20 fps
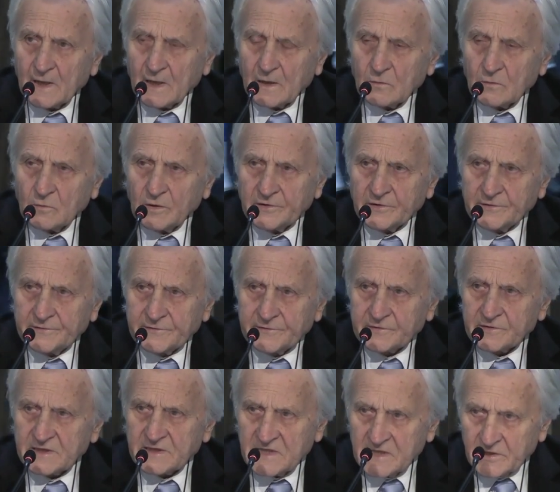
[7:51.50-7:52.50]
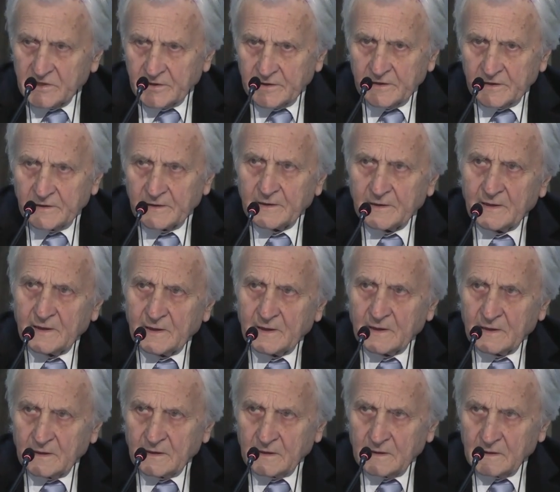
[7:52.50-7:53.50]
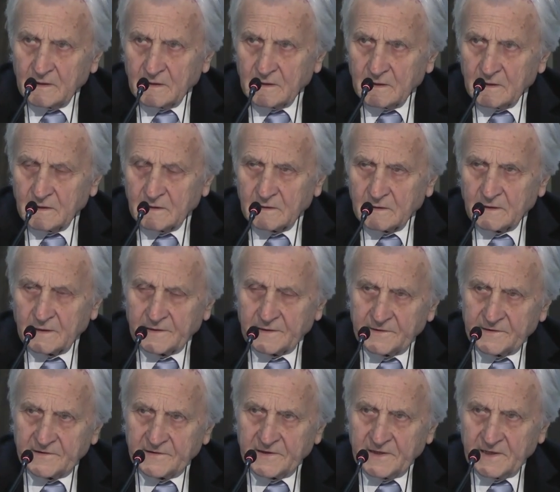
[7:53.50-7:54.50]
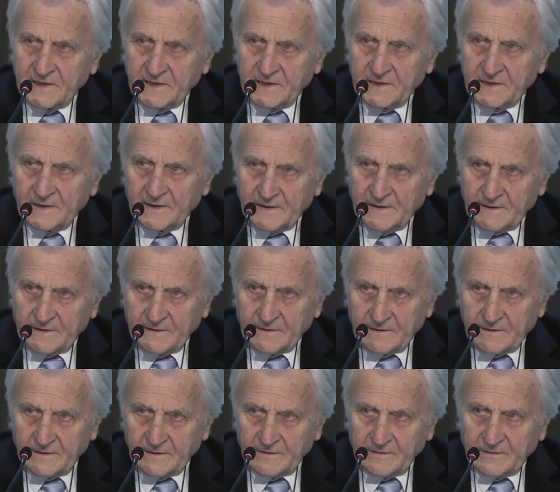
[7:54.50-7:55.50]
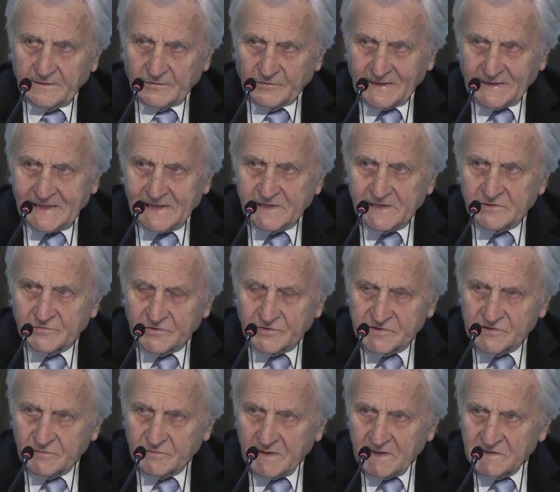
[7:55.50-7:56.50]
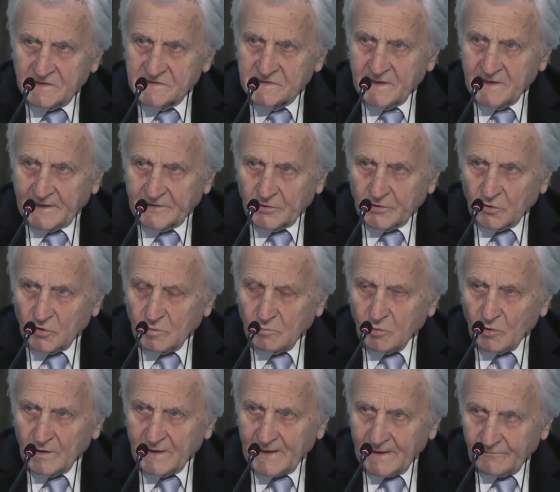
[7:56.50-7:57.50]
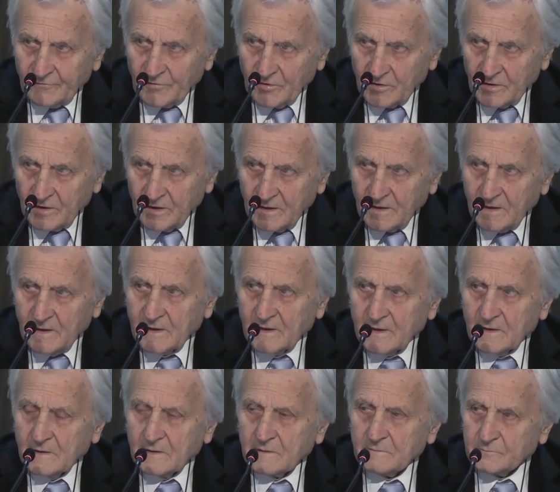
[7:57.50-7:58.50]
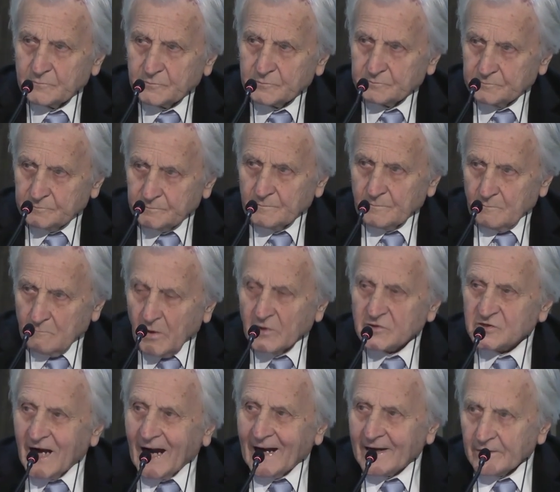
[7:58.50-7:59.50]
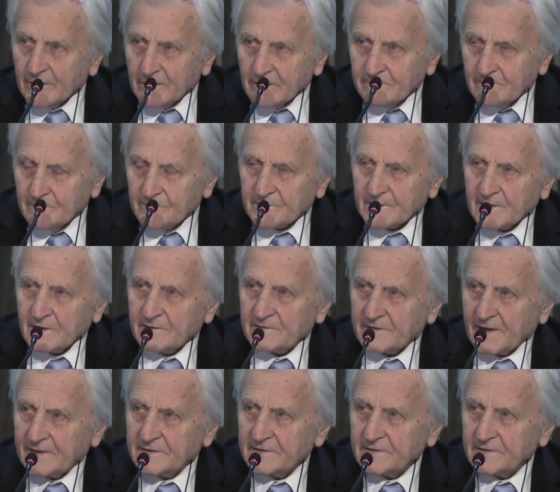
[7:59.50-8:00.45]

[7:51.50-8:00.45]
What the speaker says: would trigger the real interest rates at a global level much higher than